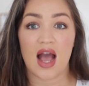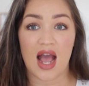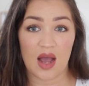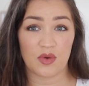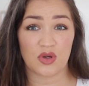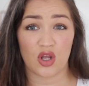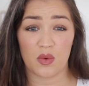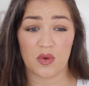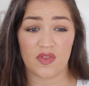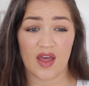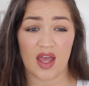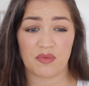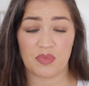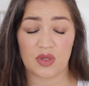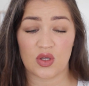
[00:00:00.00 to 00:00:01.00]
I would go with
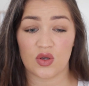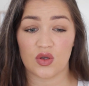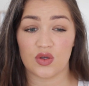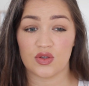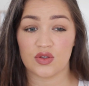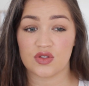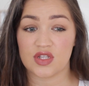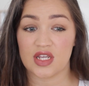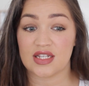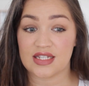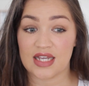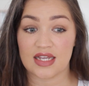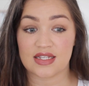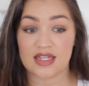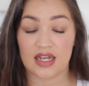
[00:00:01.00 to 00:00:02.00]
that because it
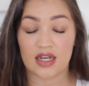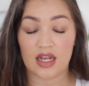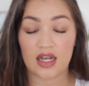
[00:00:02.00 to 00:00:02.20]
does get